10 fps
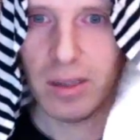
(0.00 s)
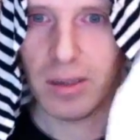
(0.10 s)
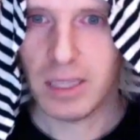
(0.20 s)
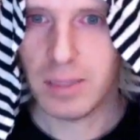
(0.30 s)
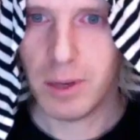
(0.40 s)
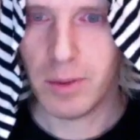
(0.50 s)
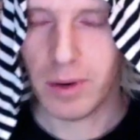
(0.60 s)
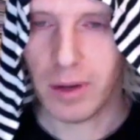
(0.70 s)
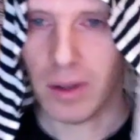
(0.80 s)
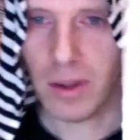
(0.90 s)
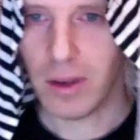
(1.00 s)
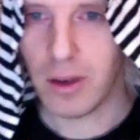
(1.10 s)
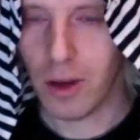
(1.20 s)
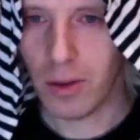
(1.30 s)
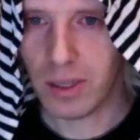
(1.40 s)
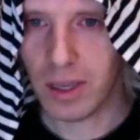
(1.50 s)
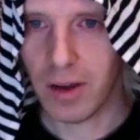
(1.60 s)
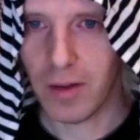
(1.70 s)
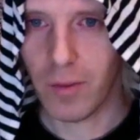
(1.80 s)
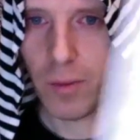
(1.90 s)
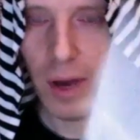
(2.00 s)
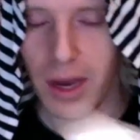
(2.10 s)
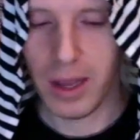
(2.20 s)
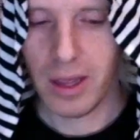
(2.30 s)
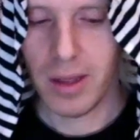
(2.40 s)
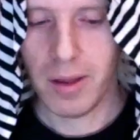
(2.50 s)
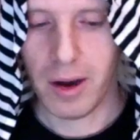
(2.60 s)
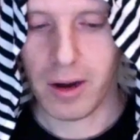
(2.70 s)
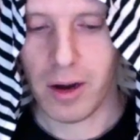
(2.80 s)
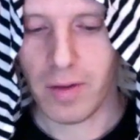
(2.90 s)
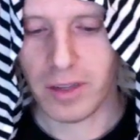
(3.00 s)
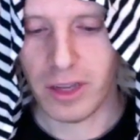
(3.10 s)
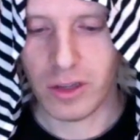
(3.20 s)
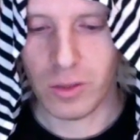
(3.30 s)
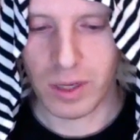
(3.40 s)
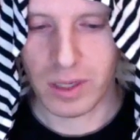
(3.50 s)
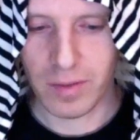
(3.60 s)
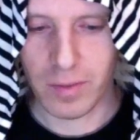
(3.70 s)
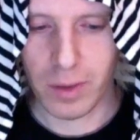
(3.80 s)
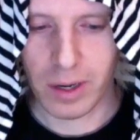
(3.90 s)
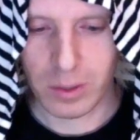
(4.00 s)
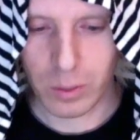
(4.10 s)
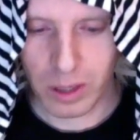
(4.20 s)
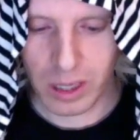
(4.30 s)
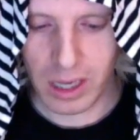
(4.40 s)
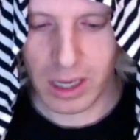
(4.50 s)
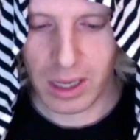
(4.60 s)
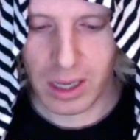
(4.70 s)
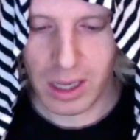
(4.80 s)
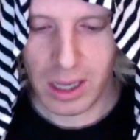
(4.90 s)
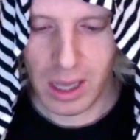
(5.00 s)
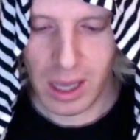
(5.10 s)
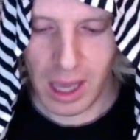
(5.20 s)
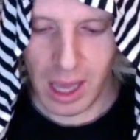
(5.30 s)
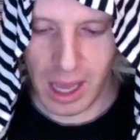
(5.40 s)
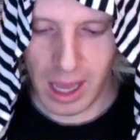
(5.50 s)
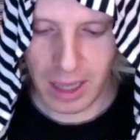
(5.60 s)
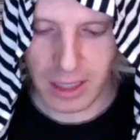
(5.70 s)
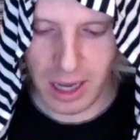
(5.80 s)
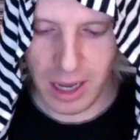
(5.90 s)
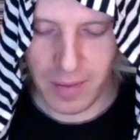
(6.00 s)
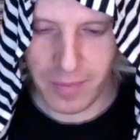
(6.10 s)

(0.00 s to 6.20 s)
Let's be real. Notes of what our conversation was, of what is working, and yeah.